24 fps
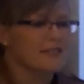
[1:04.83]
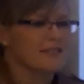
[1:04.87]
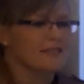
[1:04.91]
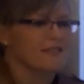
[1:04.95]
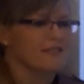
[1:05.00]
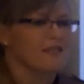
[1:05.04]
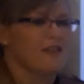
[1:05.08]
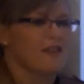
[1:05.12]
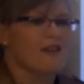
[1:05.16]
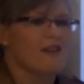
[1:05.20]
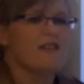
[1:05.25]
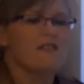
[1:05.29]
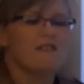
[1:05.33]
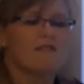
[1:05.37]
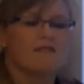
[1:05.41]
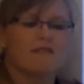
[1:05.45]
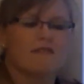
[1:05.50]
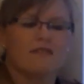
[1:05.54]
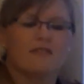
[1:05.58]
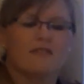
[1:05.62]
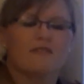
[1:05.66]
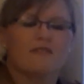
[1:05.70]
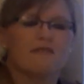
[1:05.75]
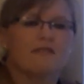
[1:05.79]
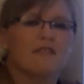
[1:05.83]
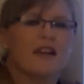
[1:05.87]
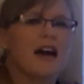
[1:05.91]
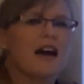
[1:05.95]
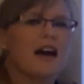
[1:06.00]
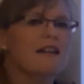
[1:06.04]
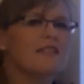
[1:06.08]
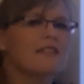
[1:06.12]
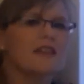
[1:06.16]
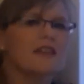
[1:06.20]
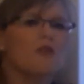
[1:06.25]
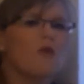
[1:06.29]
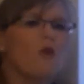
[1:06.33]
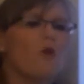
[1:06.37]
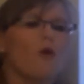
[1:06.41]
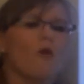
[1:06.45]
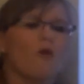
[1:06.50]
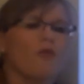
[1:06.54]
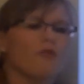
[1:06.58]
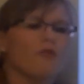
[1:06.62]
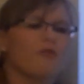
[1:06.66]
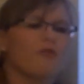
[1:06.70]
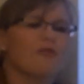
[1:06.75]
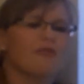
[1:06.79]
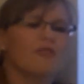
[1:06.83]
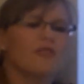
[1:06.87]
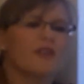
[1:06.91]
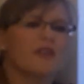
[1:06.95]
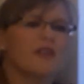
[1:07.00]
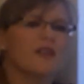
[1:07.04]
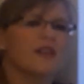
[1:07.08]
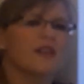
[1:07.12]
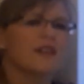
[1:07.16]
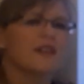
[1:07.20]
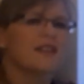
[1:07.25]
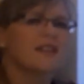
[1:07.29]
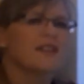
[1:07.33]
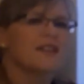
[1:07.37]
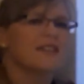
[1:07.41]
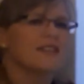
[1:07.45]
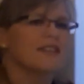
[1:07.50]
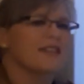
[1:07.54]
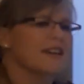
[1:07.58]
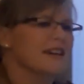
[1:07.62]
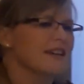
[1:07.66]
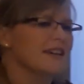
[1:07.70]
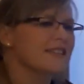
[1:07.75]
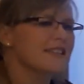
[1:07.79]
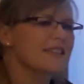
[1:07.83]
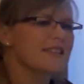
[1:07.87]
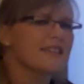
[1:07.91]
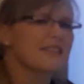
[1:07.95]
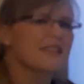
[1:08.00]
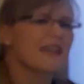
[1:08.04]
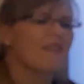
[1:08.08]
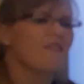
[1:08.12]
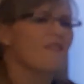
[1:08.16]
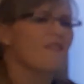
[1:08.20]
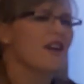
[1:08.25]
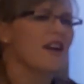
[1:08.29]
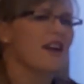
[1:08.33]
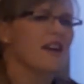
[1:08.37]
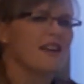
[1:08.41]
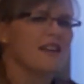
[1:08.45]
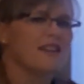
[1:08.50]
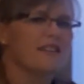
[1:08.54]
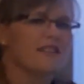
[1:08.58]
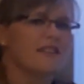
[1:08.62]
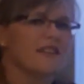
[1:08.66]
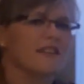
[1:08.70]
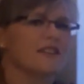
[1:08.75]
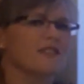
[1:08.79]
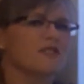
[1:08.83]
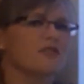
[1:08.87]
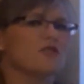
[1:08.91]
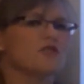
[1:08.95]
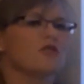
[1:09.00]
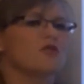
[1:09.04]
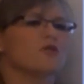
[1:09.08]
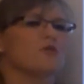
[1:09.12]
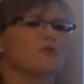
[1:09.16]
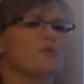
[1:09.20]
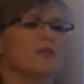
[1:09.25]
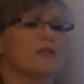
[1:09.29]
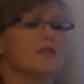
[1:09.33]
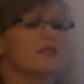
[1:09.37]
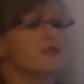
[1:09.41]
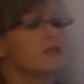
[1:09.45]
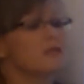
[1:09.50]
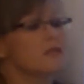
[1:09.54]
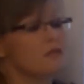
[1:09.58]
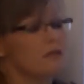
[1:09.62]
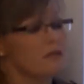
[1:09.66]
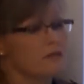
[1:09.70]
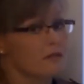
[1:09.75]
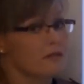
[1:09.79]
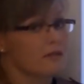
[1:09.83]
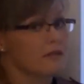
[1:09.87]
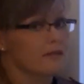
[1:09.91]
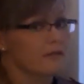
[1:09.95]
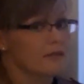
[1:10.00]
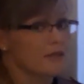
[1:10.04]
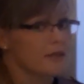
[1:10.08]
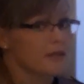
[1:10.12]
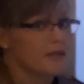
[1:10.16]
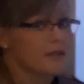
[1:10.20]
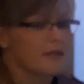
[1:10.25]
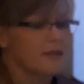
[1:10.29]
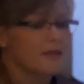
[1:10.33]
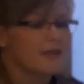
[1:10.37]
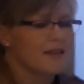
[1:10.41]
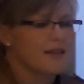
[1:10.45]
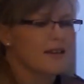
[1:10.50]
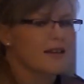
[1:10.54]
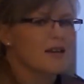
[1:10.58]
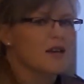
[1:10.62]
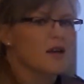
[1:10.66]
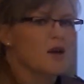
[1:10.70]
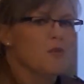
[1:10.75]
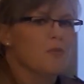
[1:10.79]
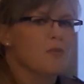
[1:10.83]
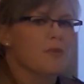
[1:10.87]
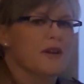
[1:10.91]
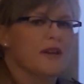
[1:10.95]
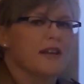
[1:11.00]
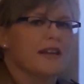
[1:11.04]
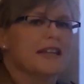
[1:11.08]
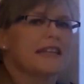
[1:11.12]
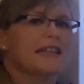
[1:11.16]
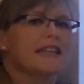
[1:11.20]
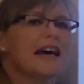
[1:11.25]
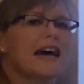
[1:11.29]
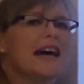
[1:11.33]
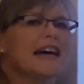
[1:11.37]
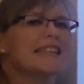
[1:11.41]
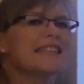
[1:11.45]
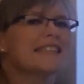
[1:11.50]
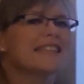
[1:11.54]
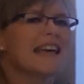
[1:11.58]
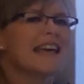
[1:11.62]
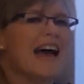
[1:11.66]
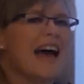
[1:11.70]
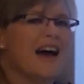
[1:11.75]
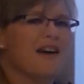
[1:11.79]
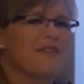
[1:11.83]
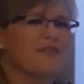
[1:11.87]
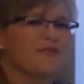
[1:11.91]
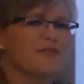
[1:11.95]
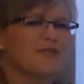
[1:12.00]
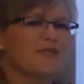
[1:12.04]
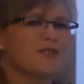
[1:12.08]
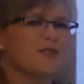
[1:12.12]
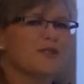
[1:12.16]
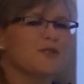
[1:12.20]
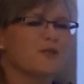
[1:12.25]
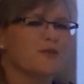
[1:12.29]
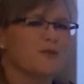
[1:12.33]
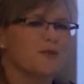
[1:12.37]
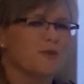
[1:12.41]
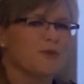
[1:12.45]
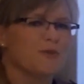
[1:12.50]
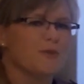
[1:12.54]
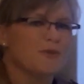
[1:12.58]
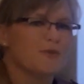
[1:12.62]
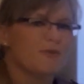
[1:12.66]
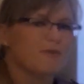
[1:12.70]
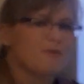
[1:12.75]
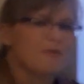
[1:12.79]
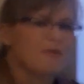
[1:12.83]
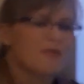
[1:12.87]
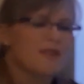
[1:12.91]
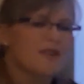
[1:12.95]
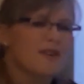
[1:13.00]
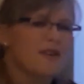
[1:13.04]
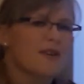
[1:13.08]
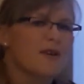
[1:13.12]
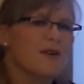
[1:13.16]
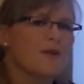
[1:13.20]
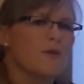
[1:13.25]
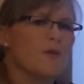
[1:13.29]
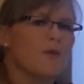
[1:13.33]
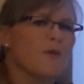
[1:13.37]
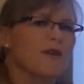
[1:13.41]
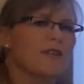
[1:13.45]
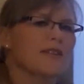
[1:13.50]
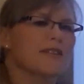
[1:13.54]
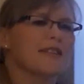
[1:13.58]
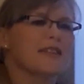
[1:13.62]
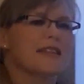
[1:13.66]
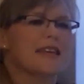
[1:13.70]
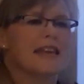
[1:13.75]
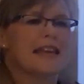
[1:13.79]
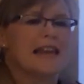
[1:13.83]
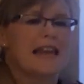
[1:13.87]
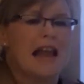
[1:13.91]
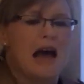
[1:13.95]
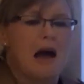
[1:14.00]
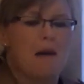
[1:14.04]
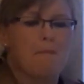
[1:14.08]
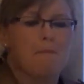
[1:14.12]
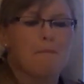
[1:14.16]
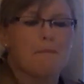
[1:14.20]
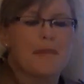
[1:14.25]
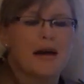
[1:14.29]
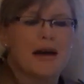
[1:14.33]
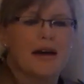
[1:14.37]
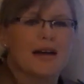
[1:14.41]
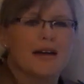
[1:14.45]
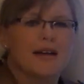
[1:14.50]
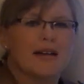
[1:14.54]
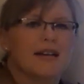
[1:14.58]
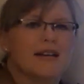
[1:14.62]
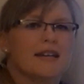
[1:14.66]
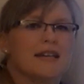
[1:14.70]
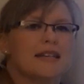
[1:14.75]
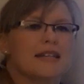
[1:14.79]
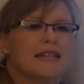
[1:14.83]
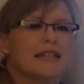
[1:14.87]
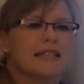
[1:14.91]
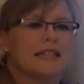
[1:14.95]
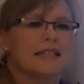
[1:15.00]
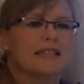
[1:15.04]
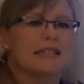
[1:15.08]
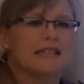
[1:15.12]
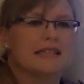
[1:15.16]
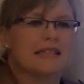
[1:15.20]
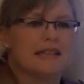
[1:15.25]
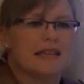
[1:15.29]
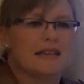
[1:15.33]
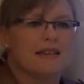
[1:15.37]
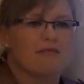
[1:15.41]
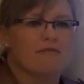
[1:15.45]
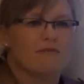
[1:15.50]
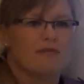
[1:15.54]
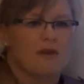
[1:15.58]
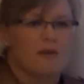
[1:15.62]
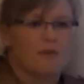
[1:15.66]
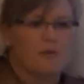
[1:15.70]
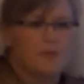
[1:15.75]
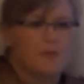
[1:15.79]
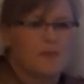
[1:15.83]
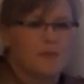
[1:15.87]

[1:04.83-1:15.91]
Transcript: No, rounding off doesn't have anything to do with circles, but it does have to do with the number 0.